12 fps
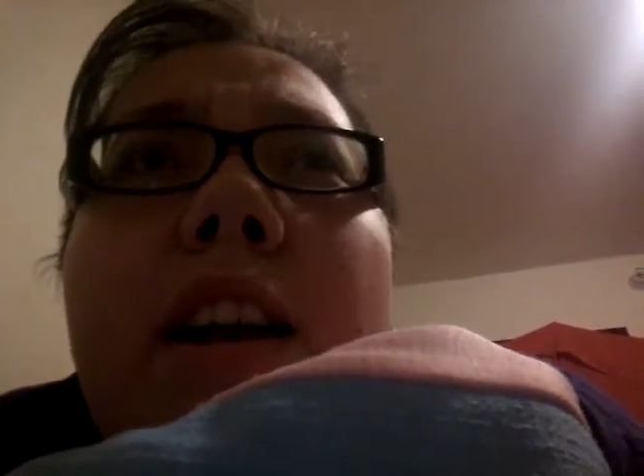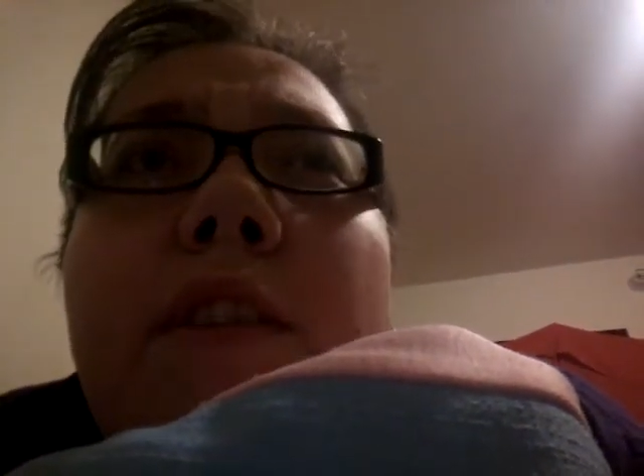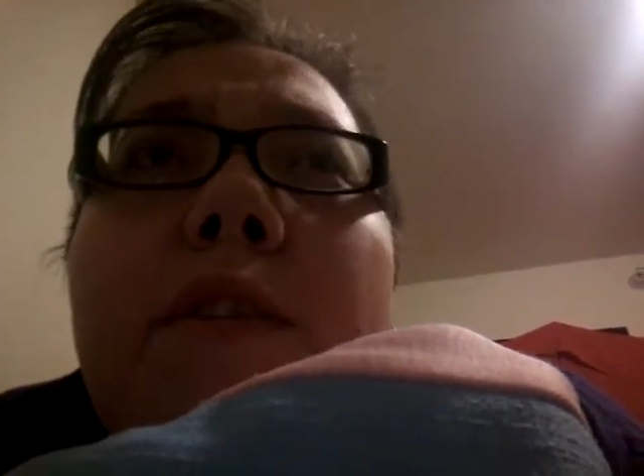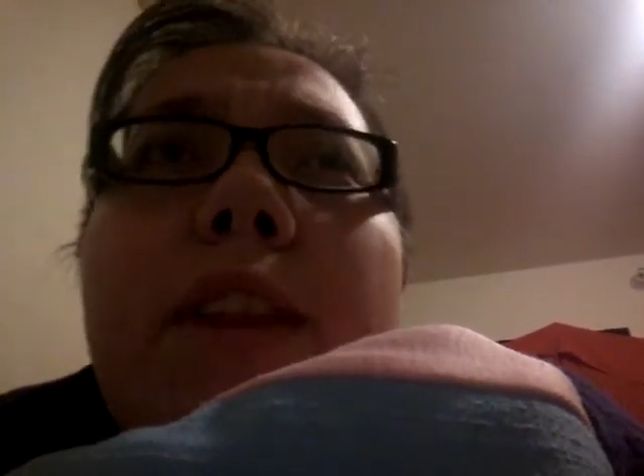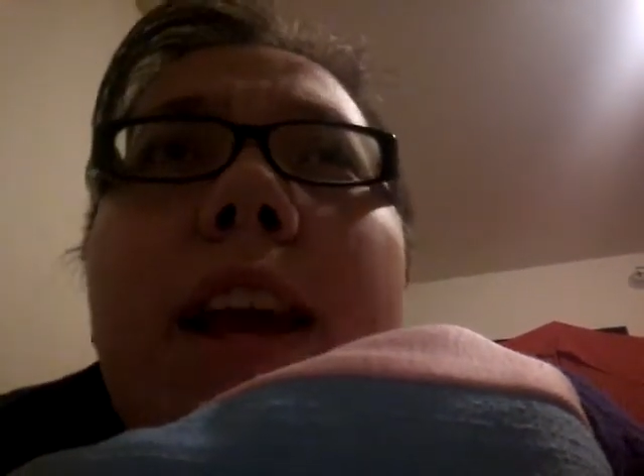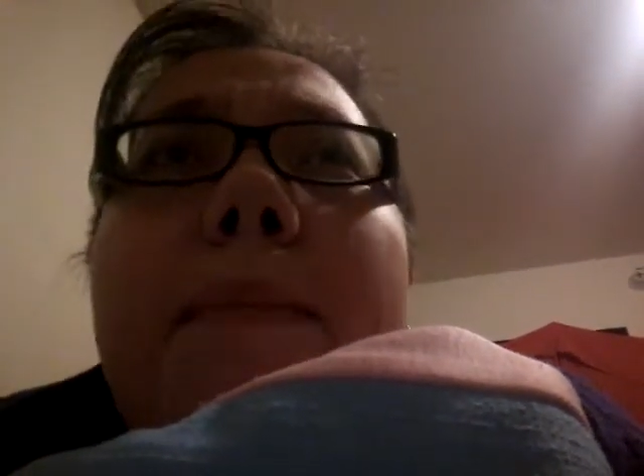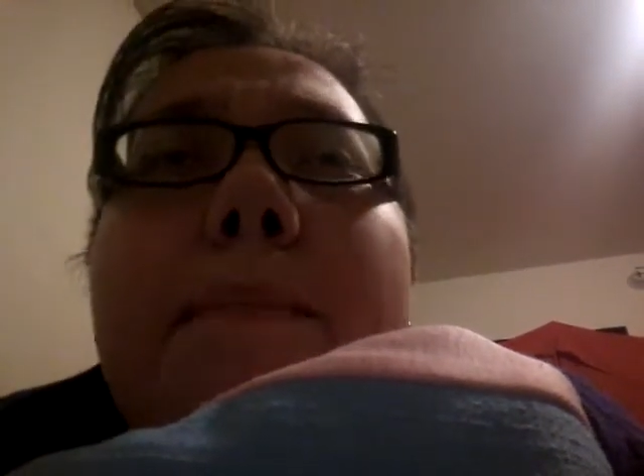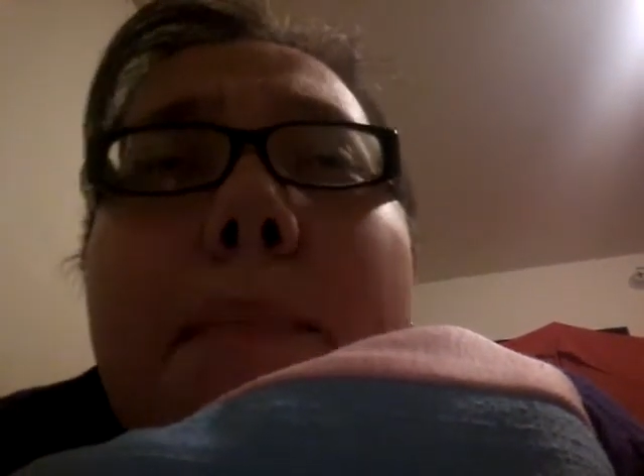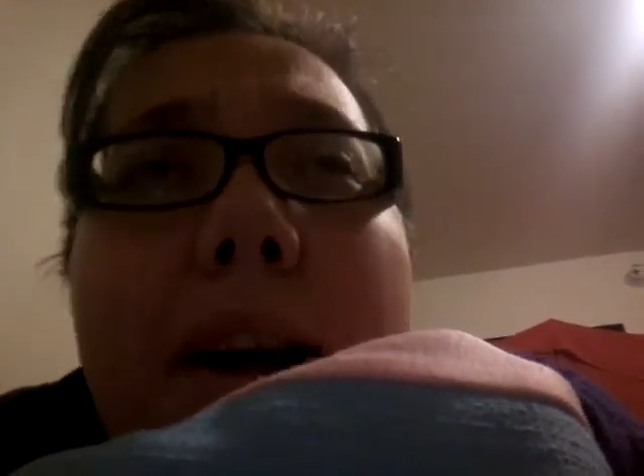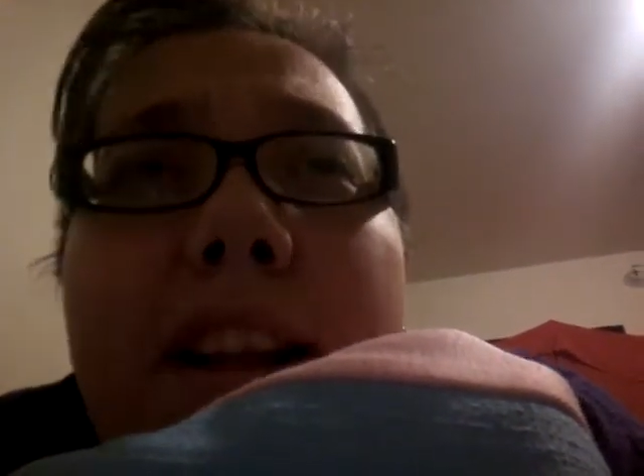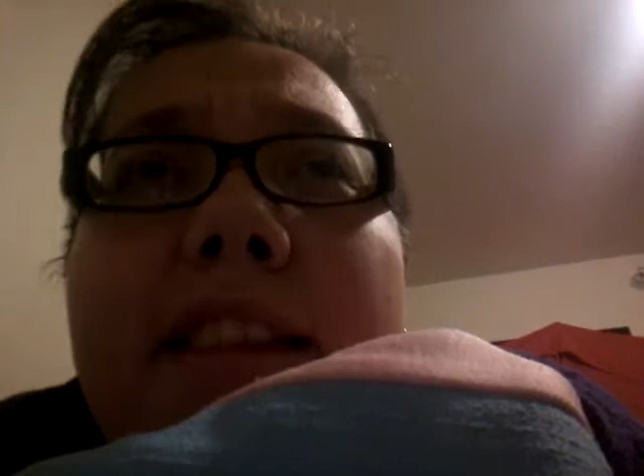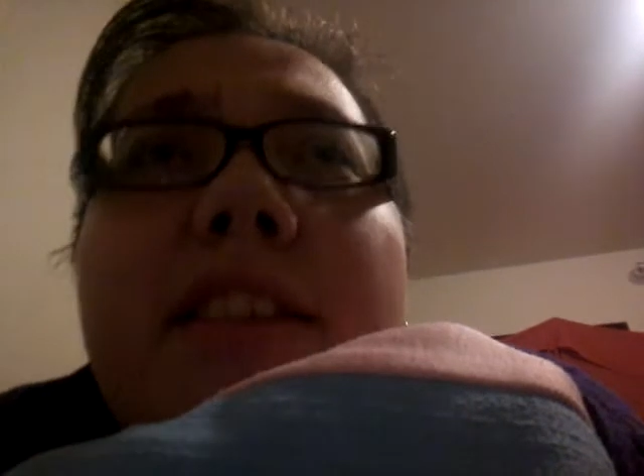for like
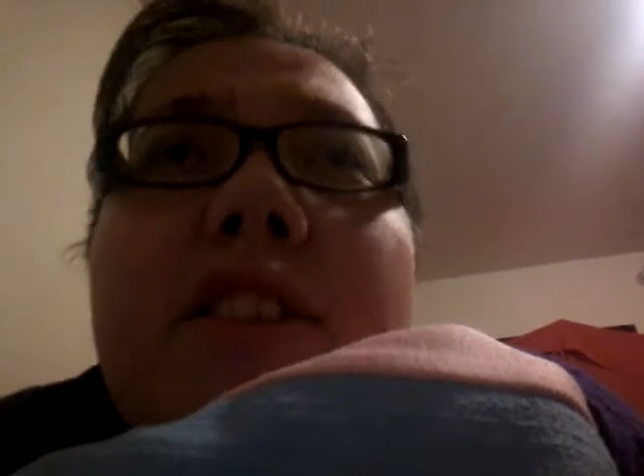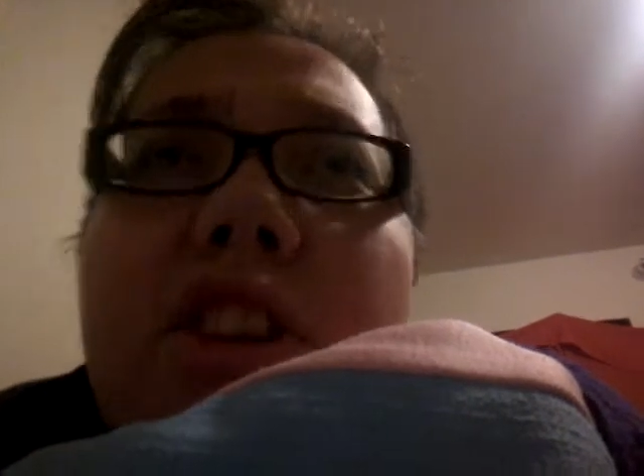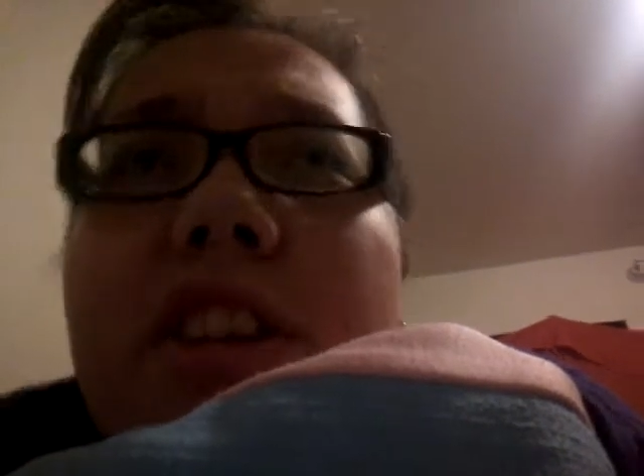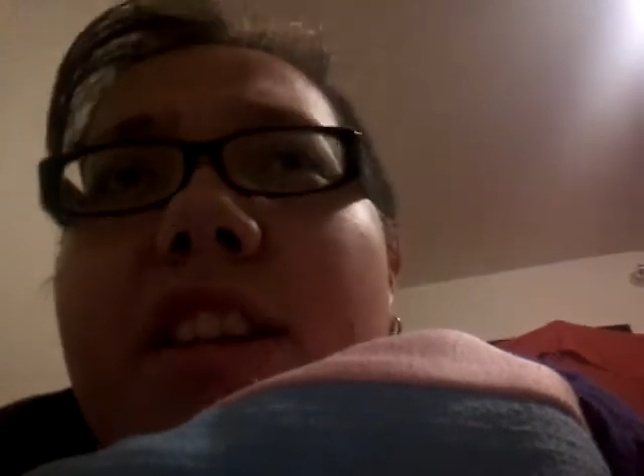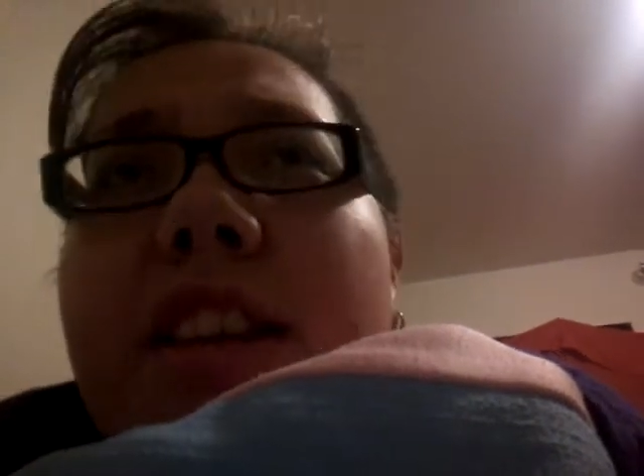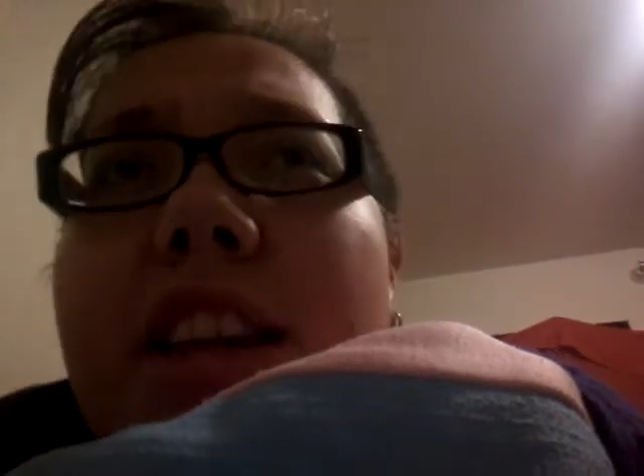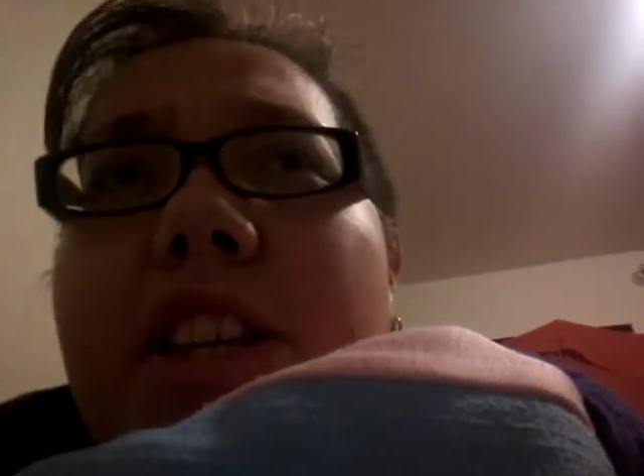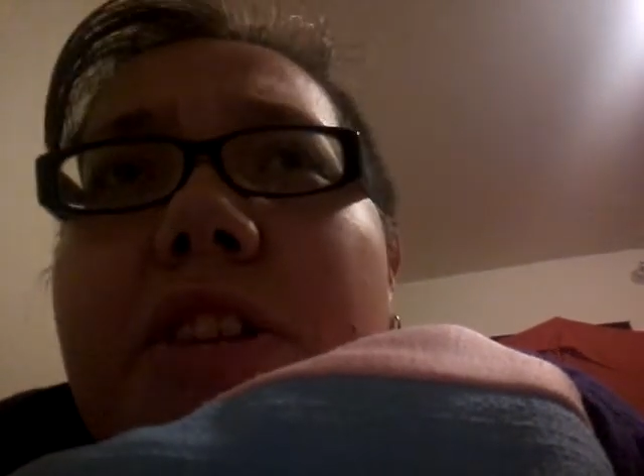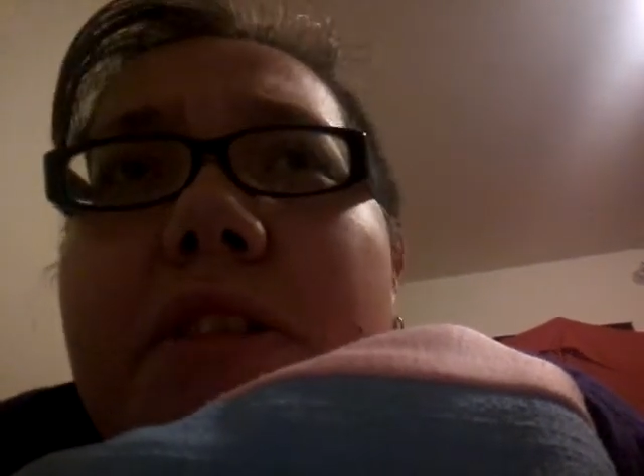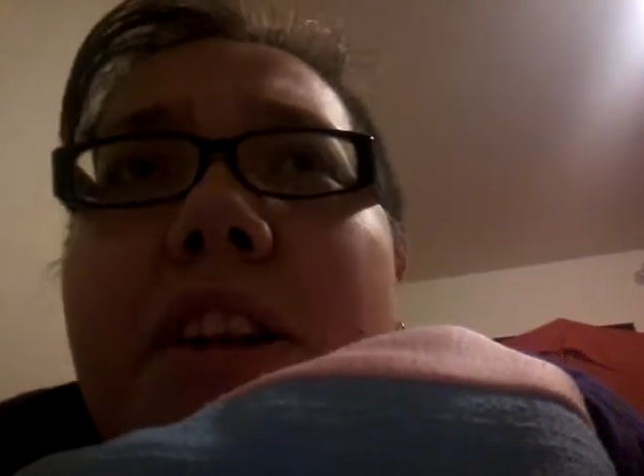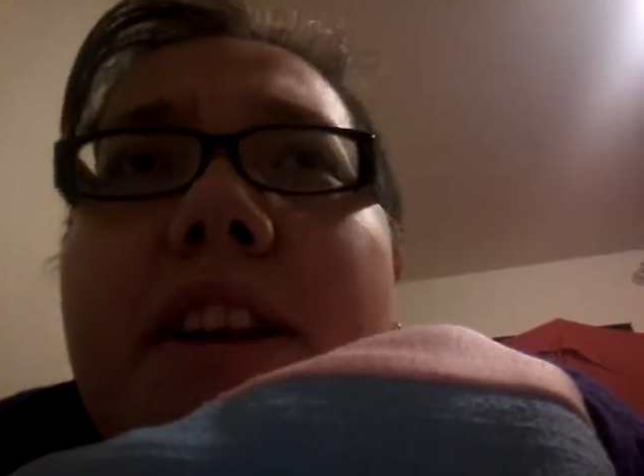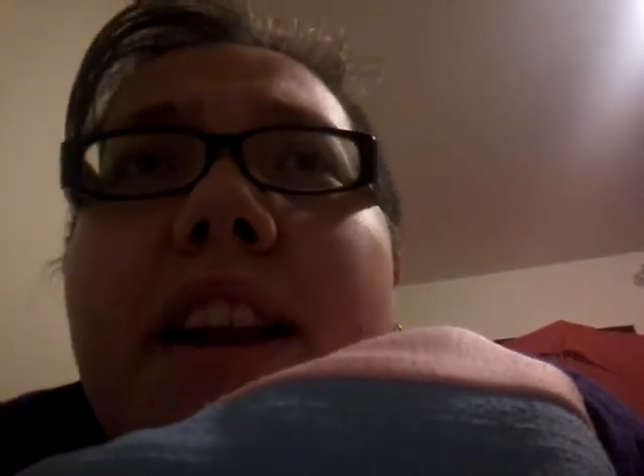months just to get
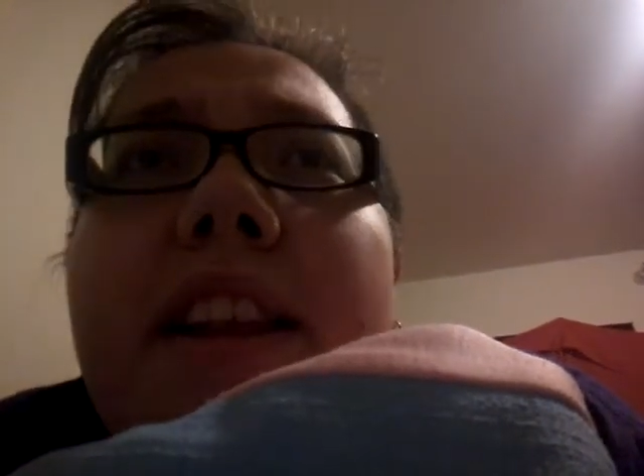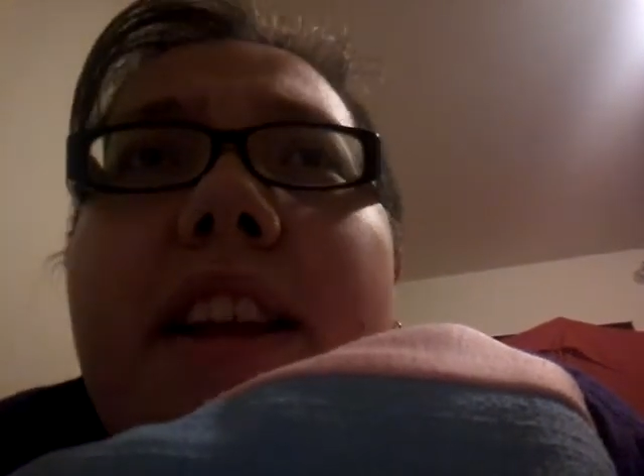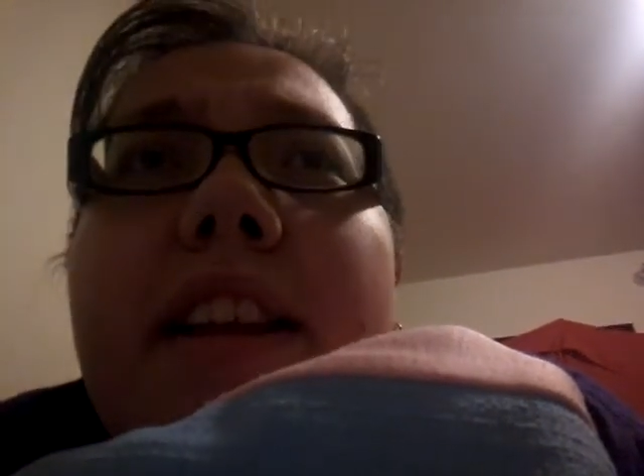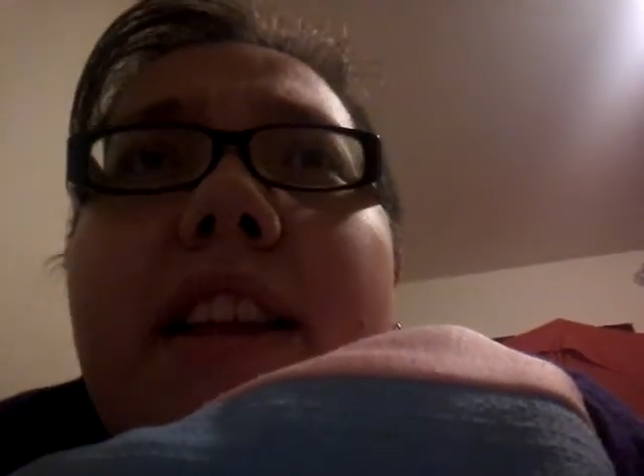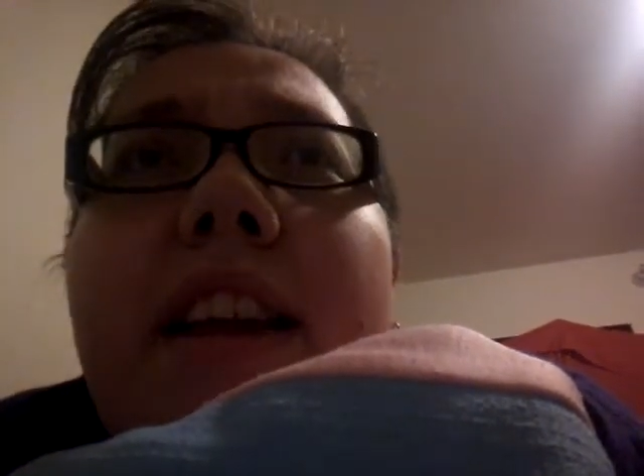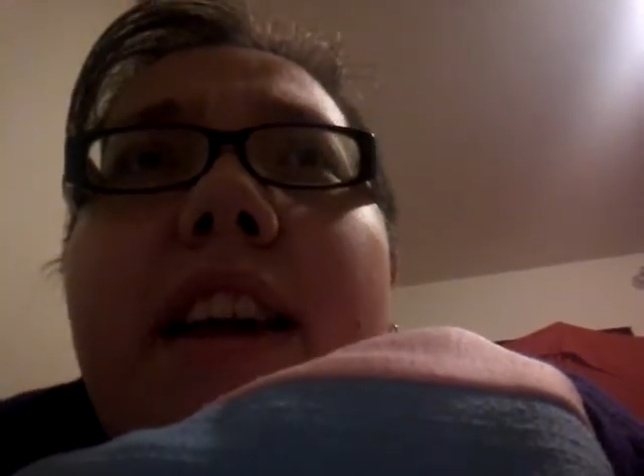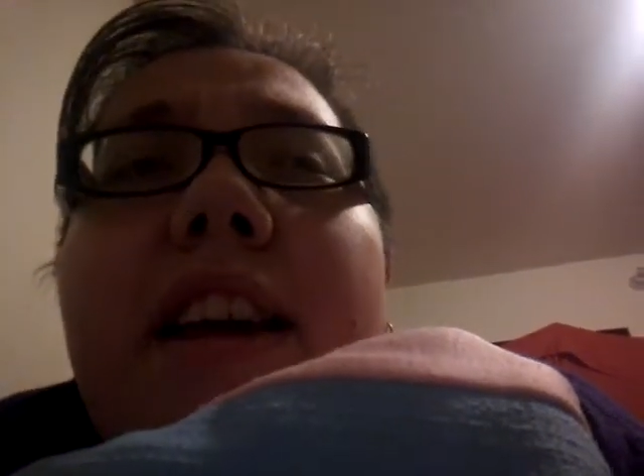you here and out of that